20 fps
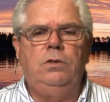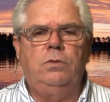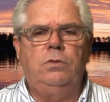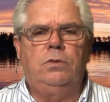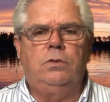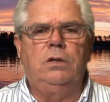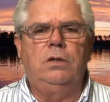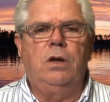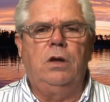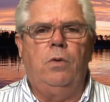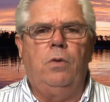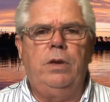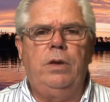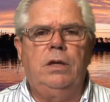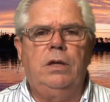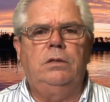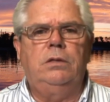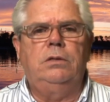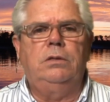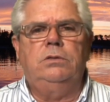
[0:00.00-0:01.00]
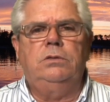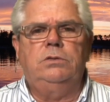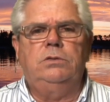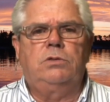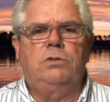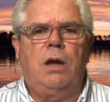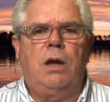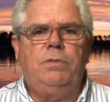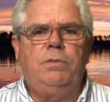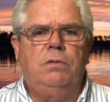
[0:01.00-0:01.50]
You can go in,
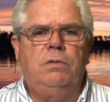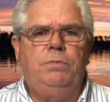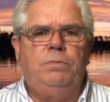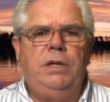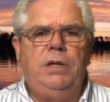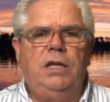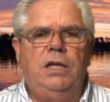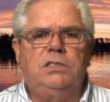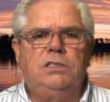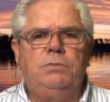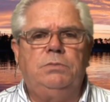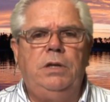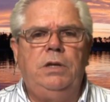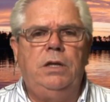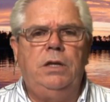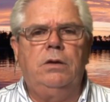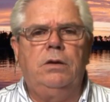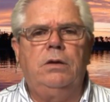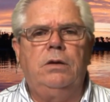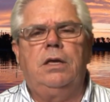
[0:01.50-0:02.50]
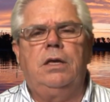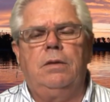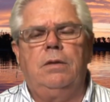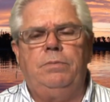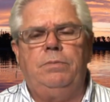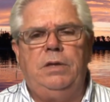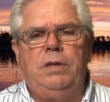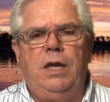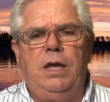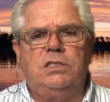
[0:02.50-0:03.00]
drop your pH meter, get
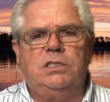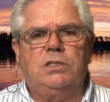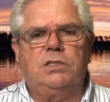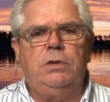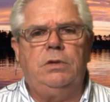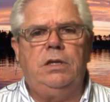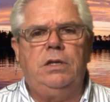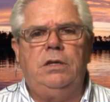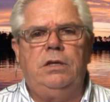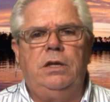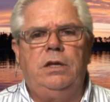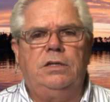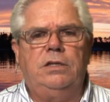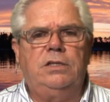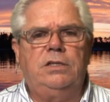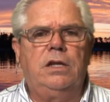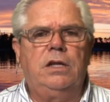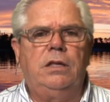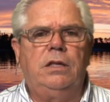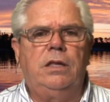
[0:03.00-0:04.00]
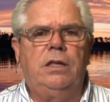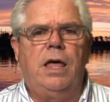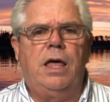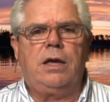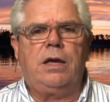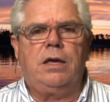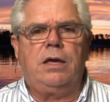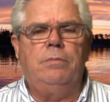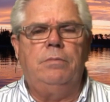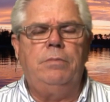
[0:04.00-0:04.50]
a pH reading at 10
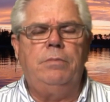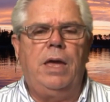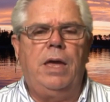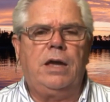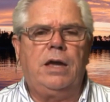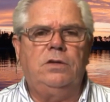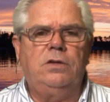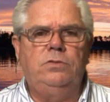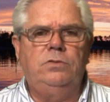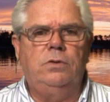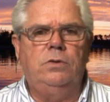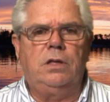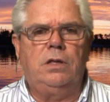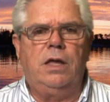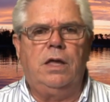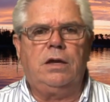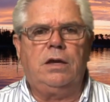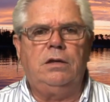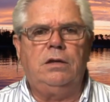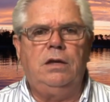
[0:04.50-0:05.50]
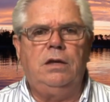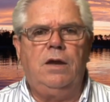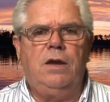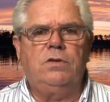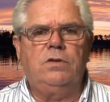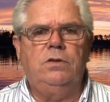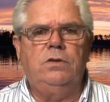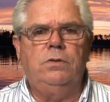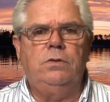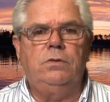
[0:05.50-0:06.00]
o'clock, come back at 2 o'clock in the
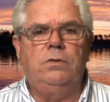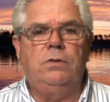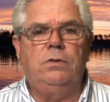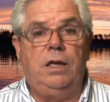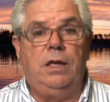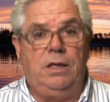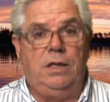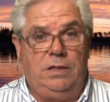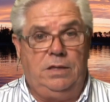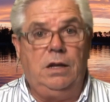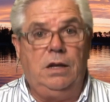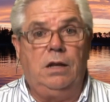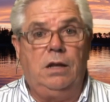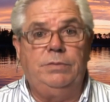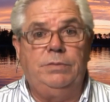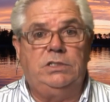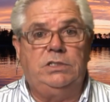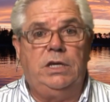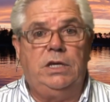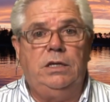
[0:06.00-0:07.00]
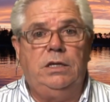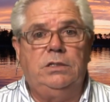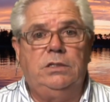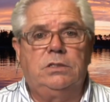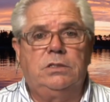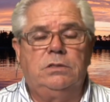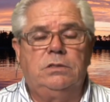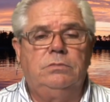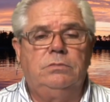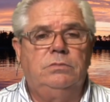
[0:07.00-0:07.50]
afternoon, and it'll be
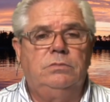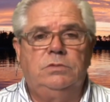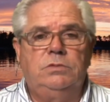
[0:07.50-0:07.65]
changed.